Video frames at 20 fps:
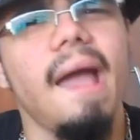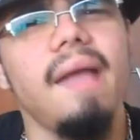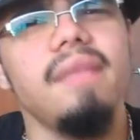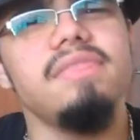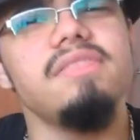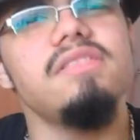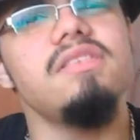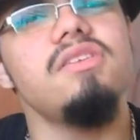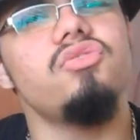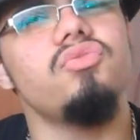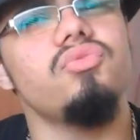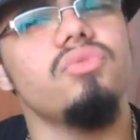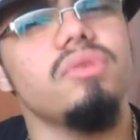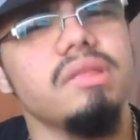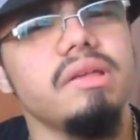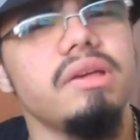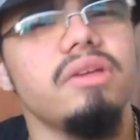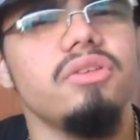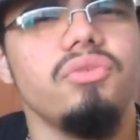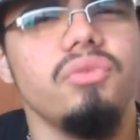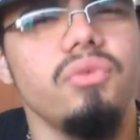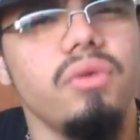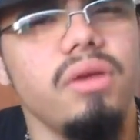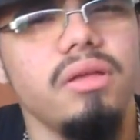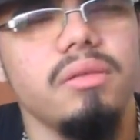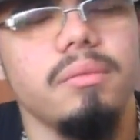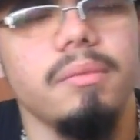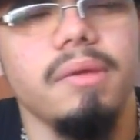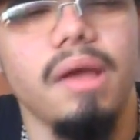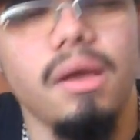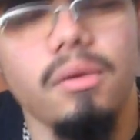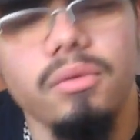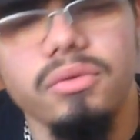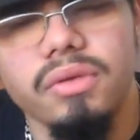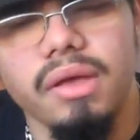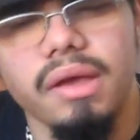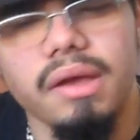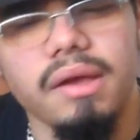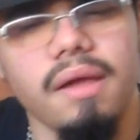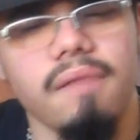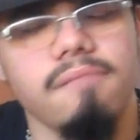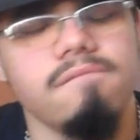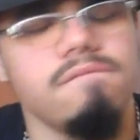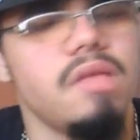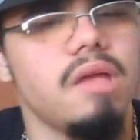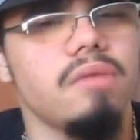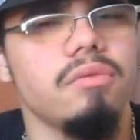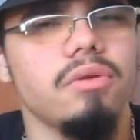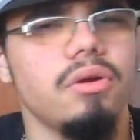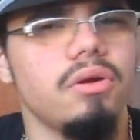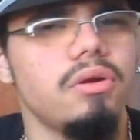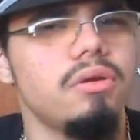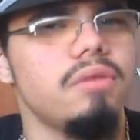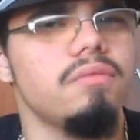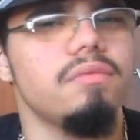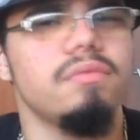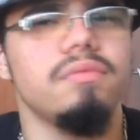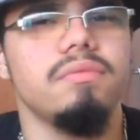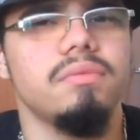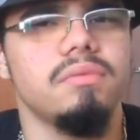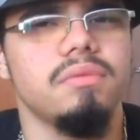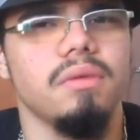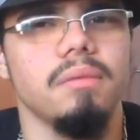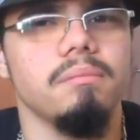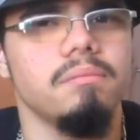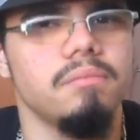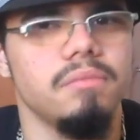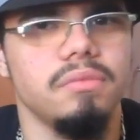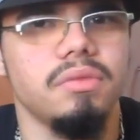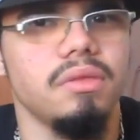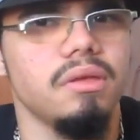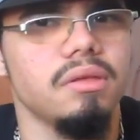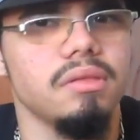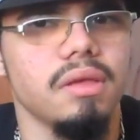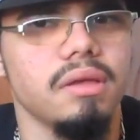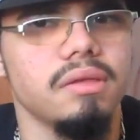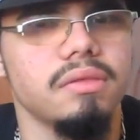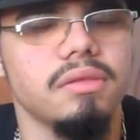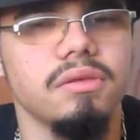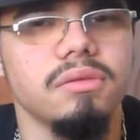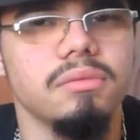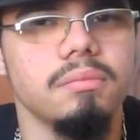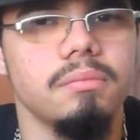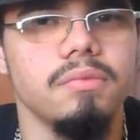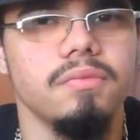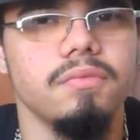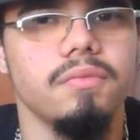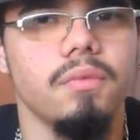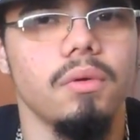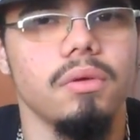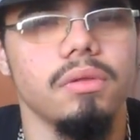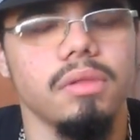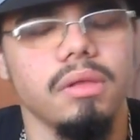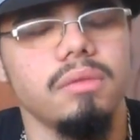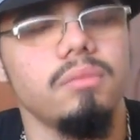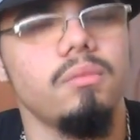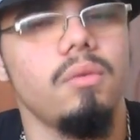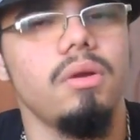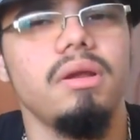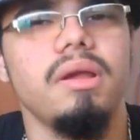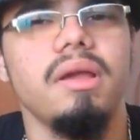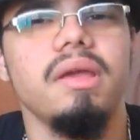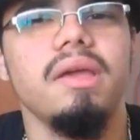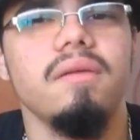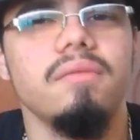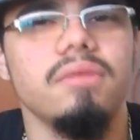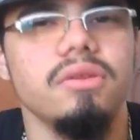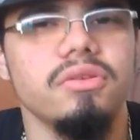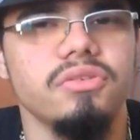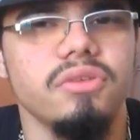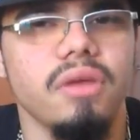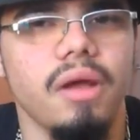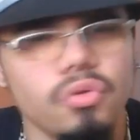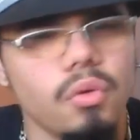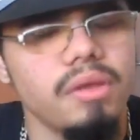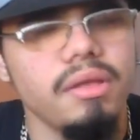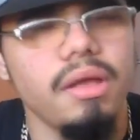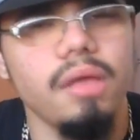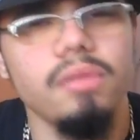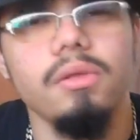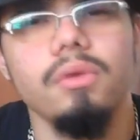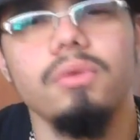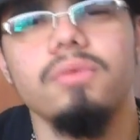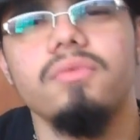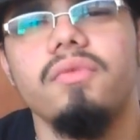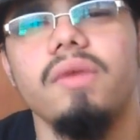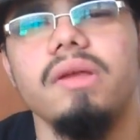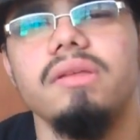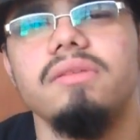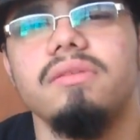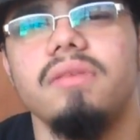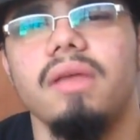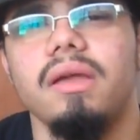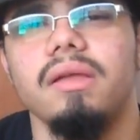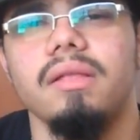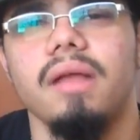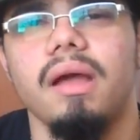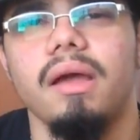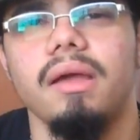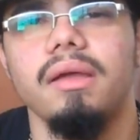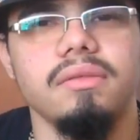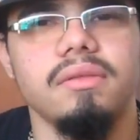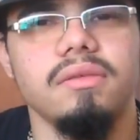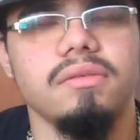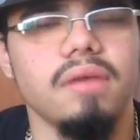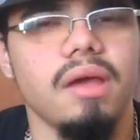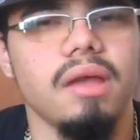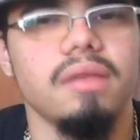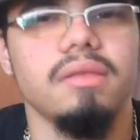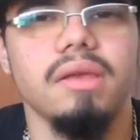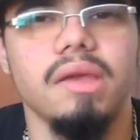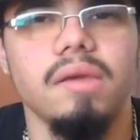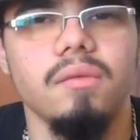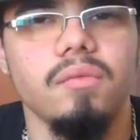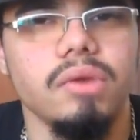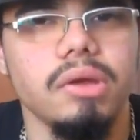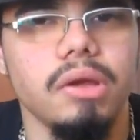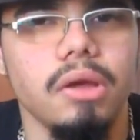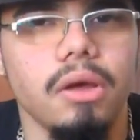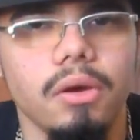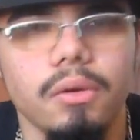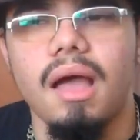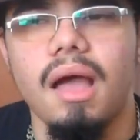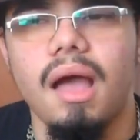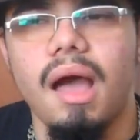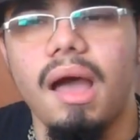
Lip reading: And this really intrigued me. I was like, I've never heard of something like this before. Why don't I give it a shot? So I downloaded Fate Stay Night, decided to give it a go.